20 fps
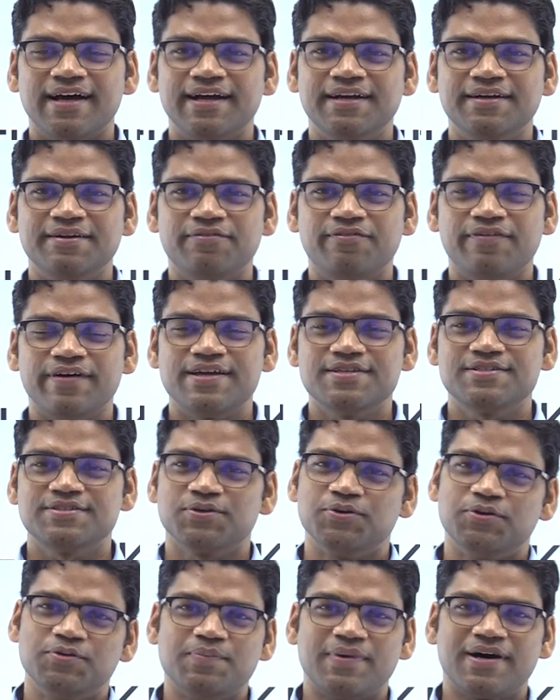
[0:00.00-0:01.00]
and
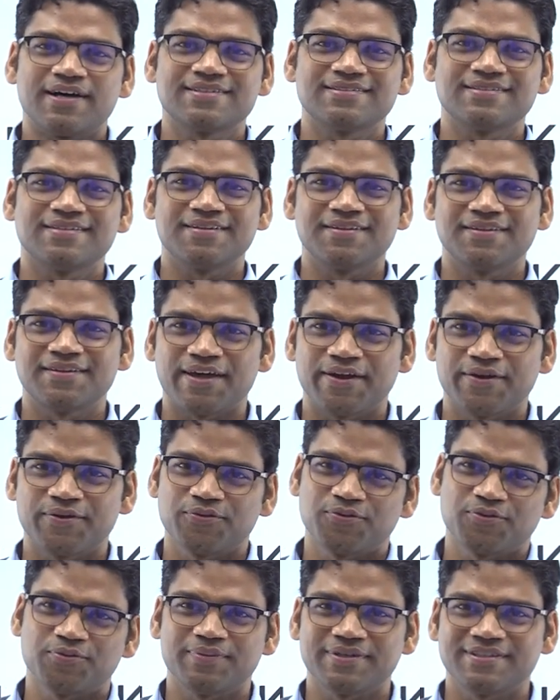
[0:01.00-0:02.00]
fetch good marks. Thank
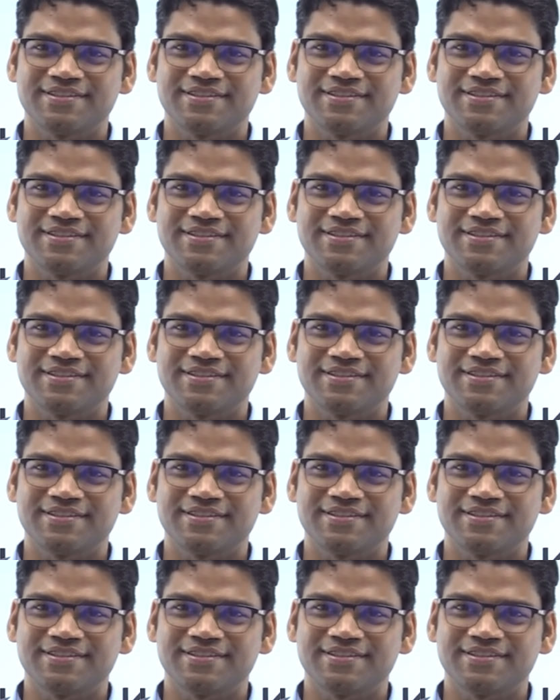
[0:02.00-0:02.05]
you so